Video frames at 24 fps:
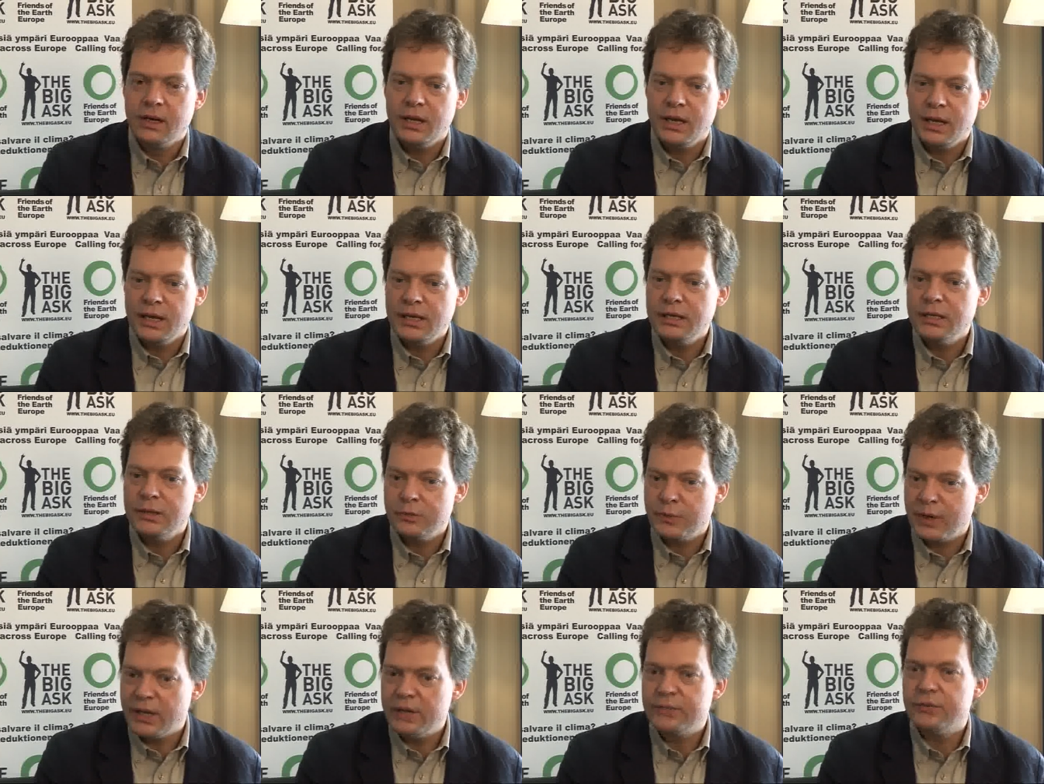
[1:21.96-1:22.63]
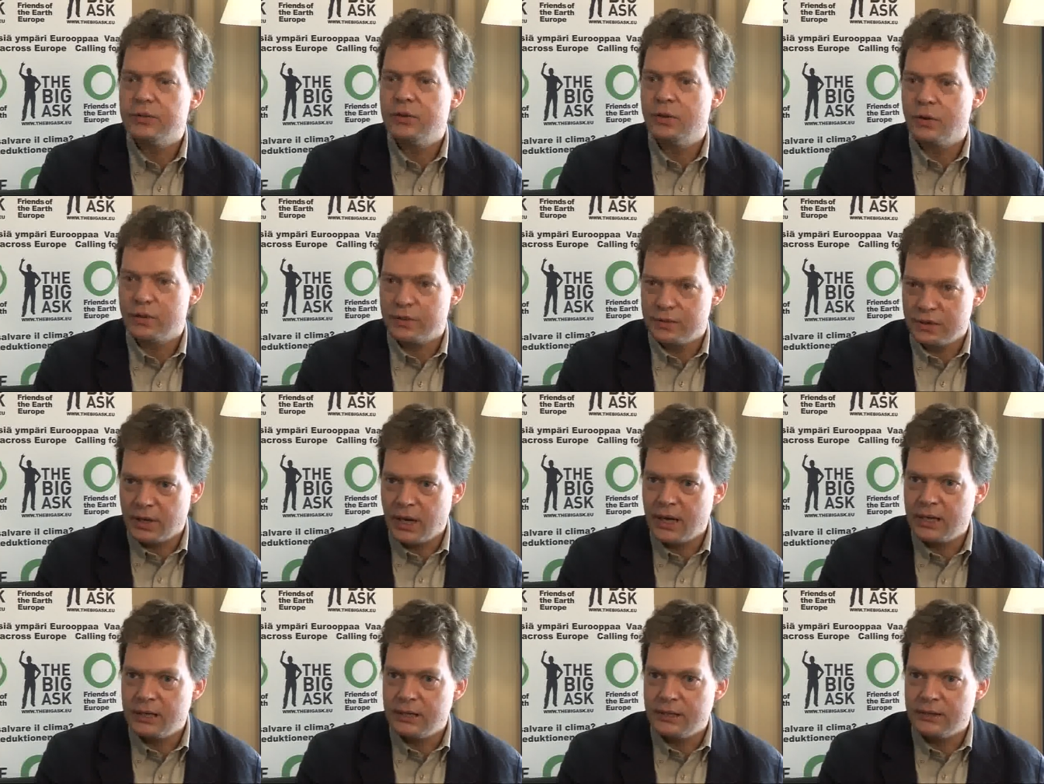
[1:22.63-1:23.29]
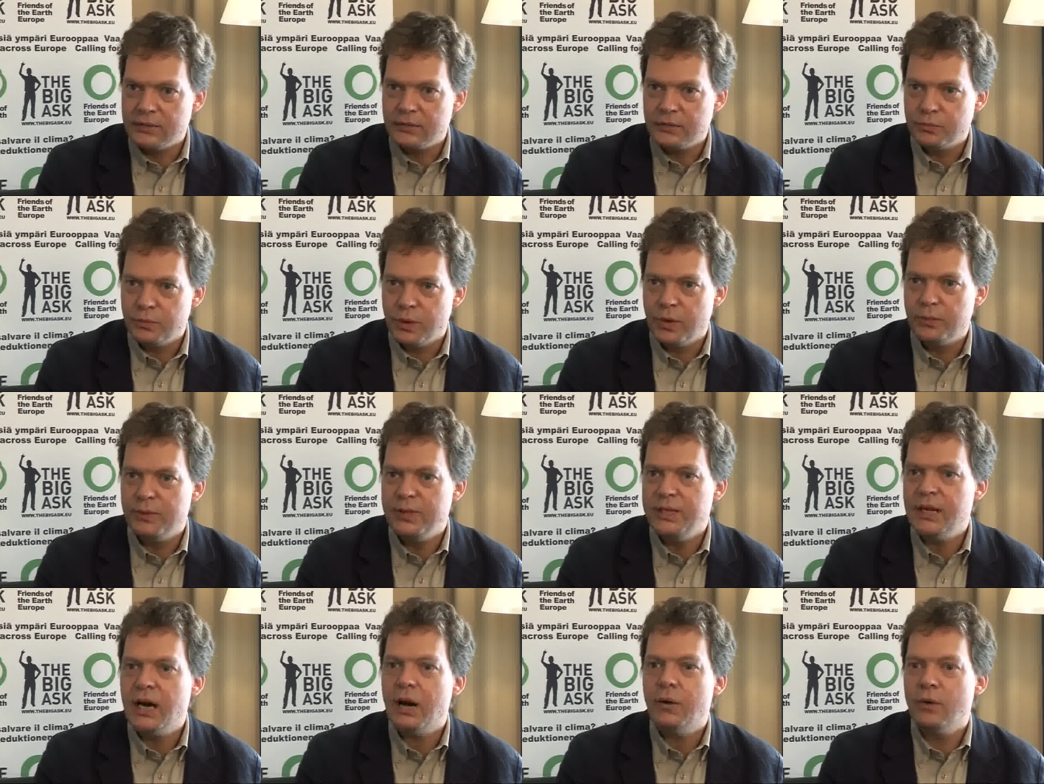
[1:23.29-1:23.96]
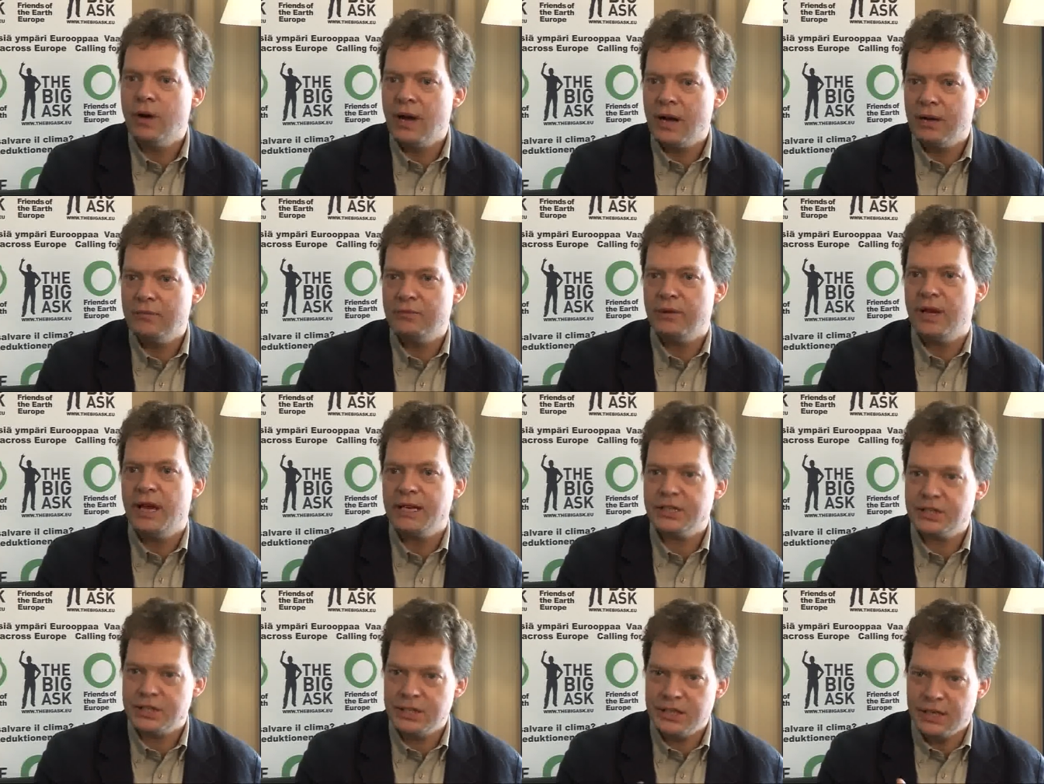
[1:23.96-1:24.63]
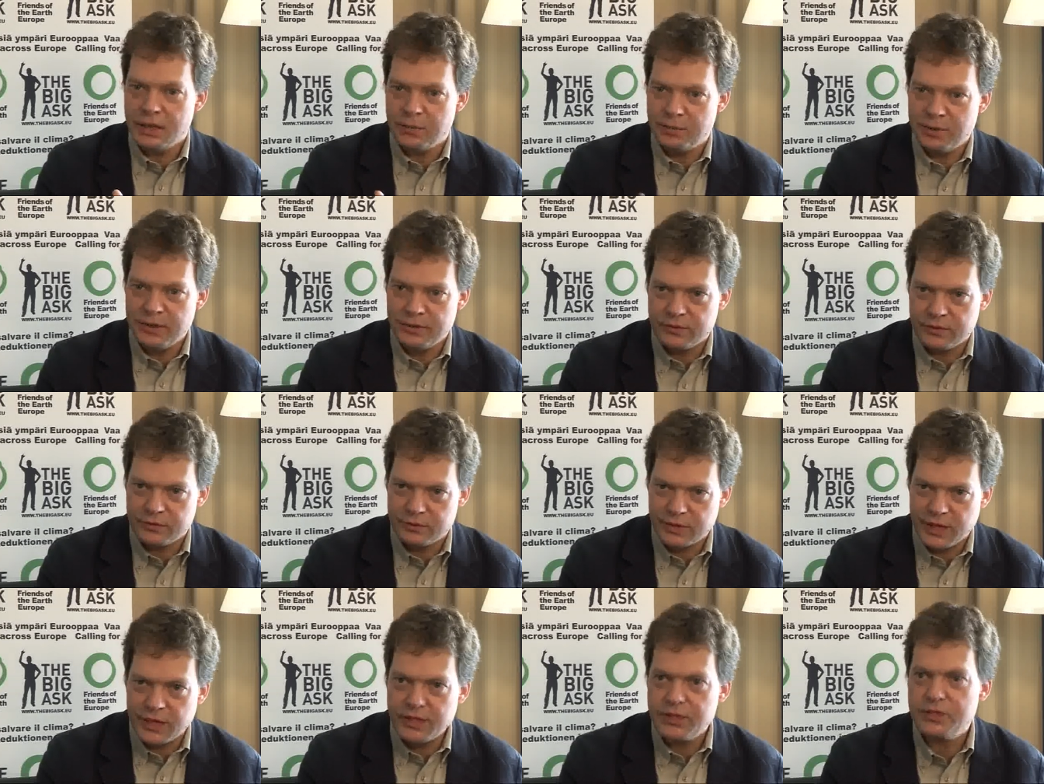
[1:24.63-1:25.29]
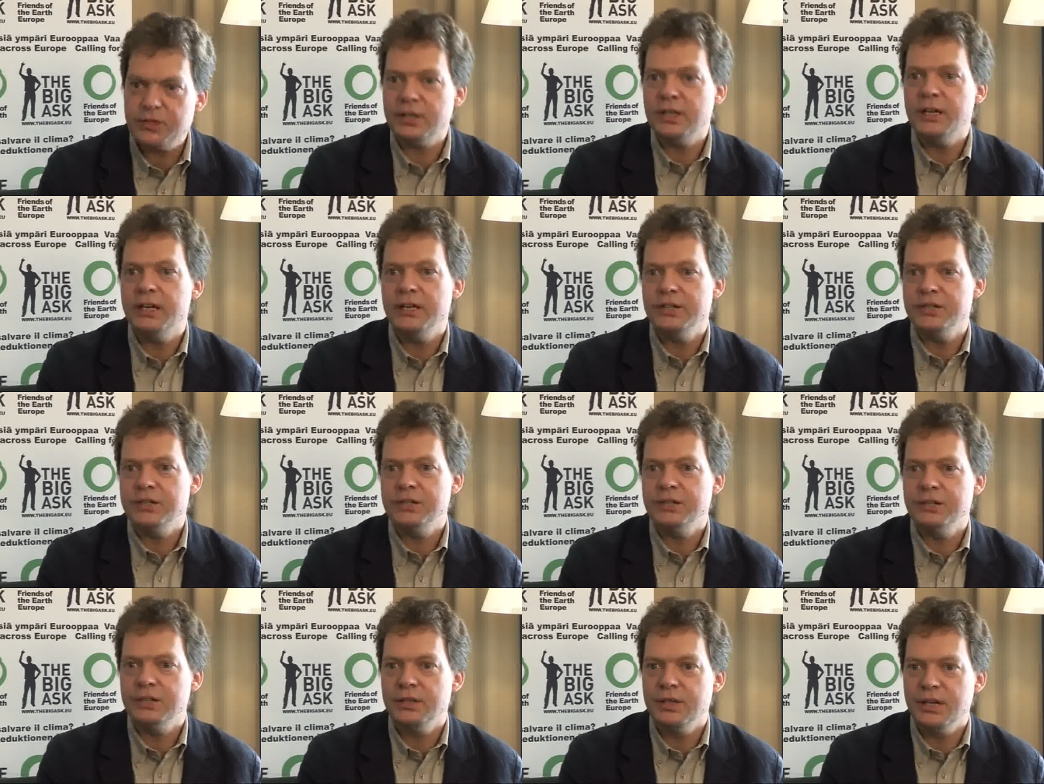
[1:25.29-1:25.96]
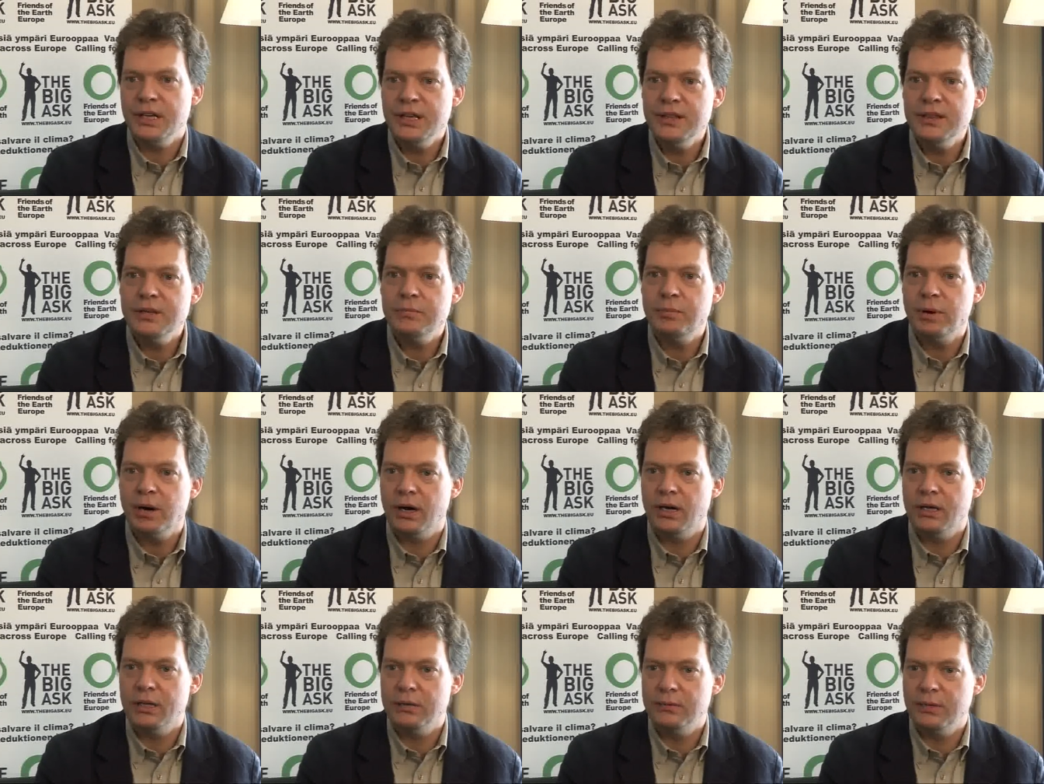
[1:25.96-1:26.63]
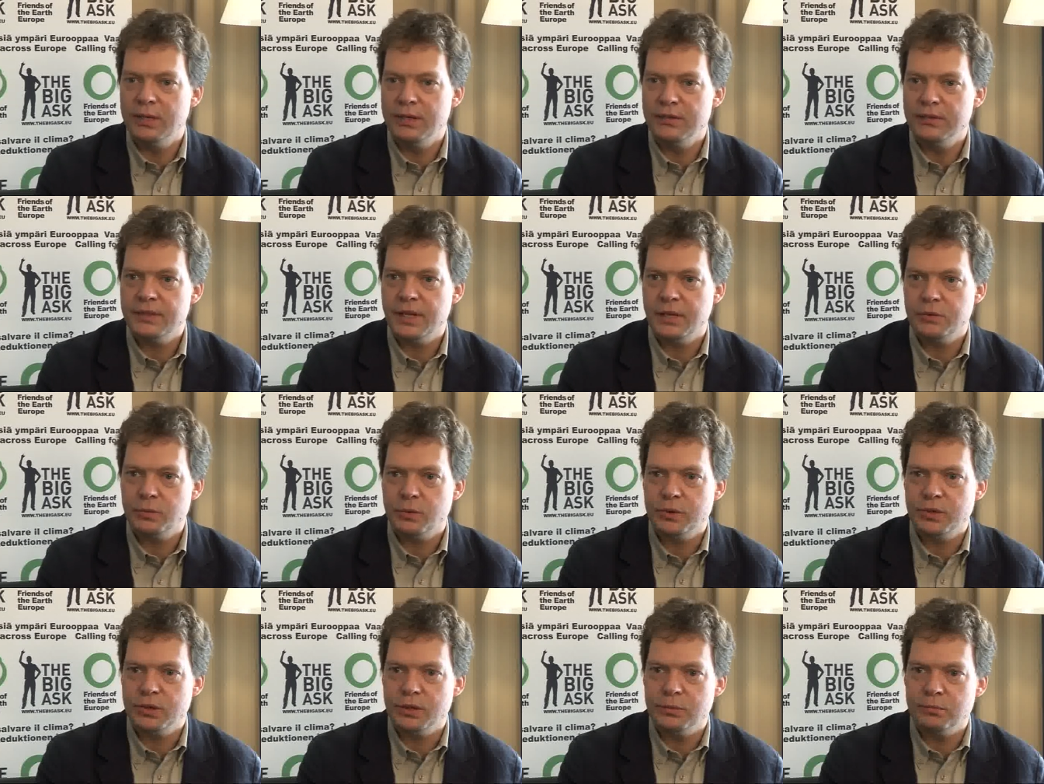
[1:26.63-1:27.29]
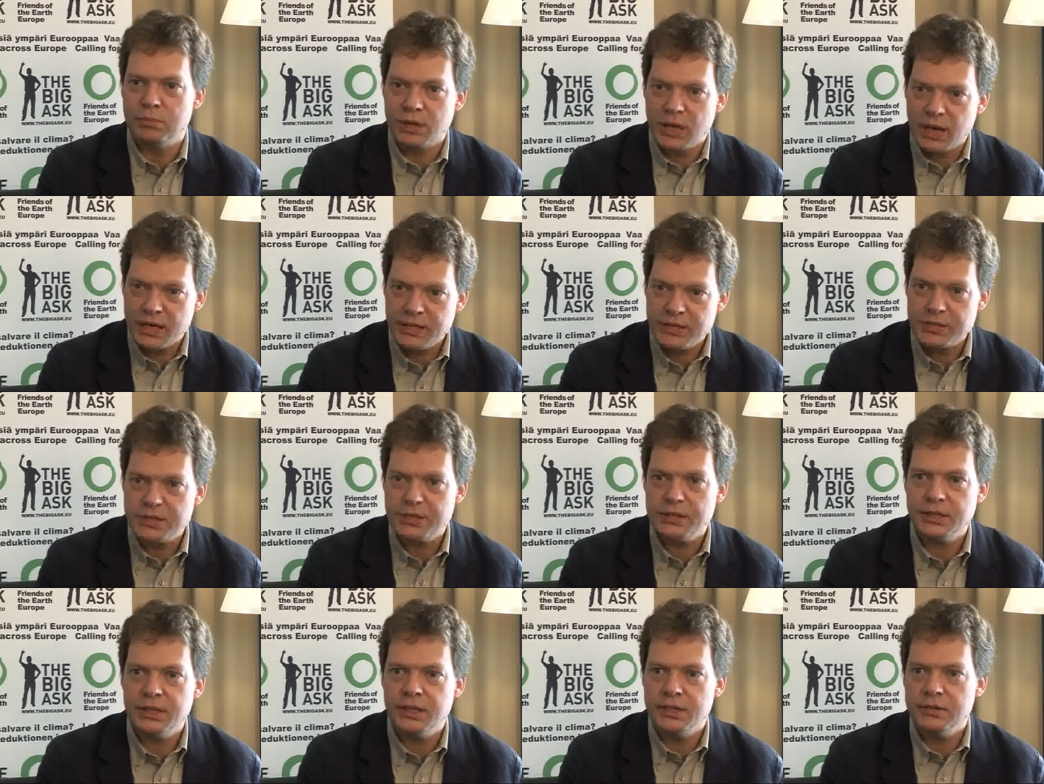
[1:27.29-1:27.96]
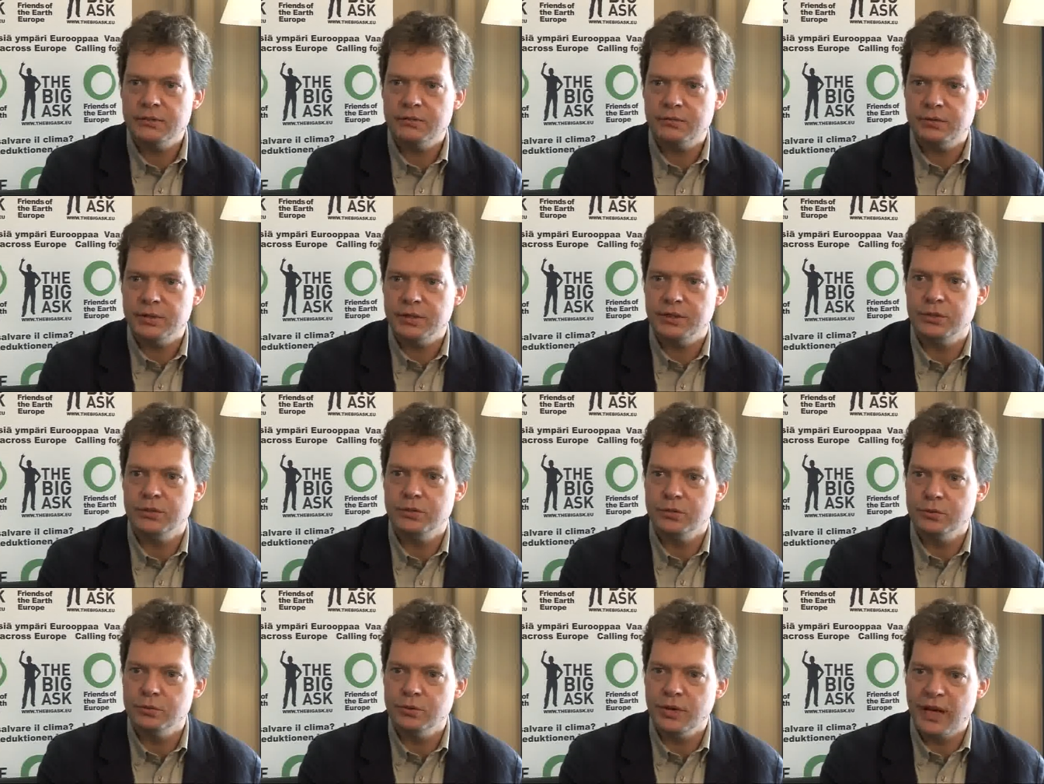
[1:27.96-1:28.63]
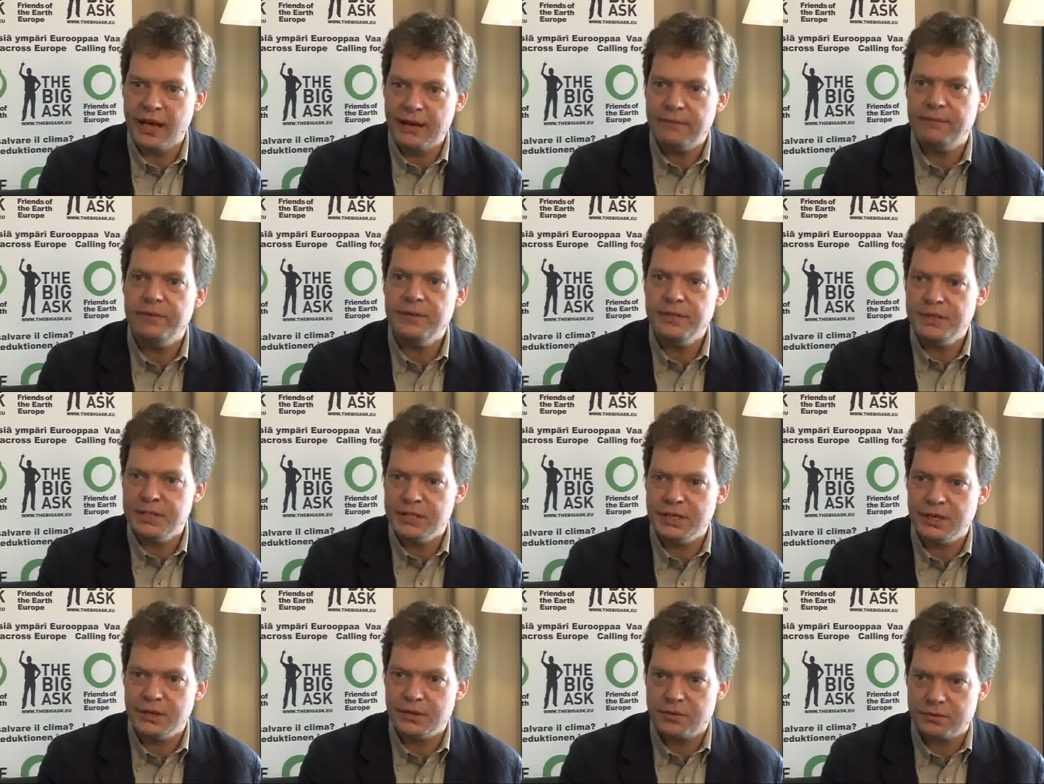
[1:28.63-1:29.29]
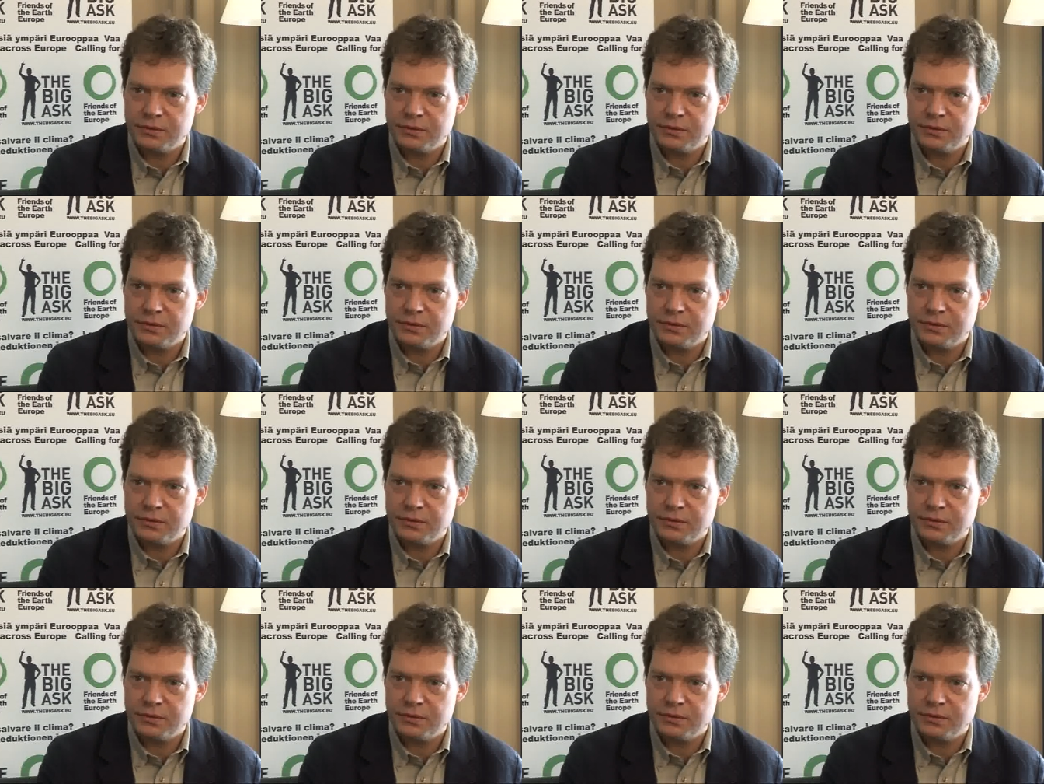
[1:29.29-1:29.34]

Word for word: England, Wales and Northern Ireland, where we now have actually a piece of legislation in the parliament that would oblige the country to do every year